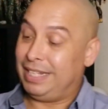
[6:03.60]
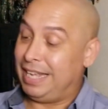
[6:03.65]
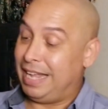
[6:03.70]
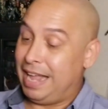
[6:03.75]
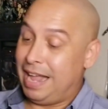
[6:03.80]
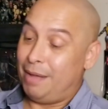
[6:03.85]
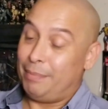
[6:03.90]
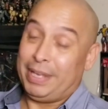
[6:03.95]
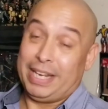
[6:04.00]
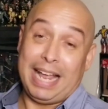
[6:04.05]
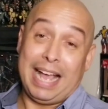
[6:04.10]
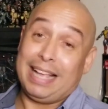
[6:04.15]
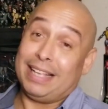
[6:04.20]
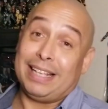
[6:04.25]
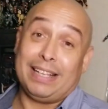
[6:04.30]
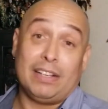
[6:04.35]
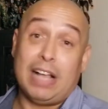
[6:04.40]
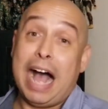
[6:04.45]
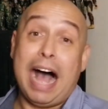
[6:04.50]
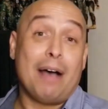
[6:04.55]
I mean,
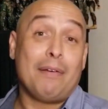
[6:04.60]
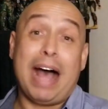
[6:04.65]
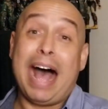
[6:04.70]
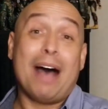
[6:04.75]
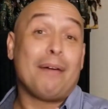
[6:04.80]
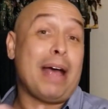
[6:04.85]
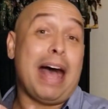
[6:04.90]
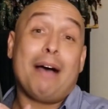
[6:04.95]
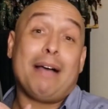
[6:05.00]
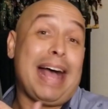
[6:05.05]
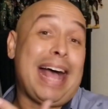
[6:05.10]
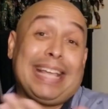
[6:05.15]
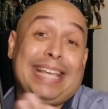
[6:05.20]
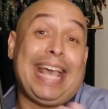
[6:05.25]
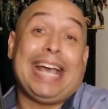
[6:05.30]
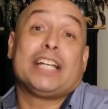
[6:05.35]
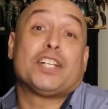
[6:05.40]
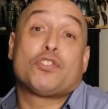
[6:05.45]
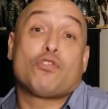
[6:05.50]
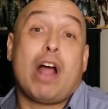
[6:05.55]
I
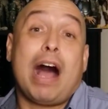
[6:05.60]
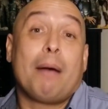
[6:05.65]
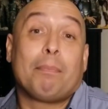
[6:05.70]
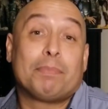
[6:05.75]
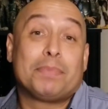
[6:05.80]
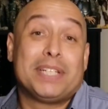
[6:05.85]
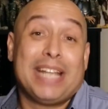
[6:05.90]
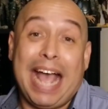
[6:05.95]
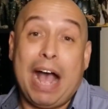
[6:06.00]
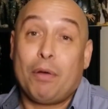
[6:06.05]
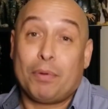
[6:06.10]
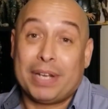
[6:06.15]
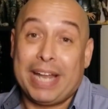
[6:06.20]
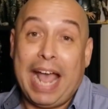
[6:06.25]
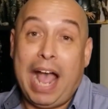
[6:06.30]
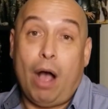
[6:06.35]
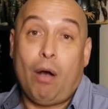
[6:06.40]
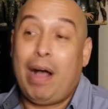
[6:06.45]
can't drop down now.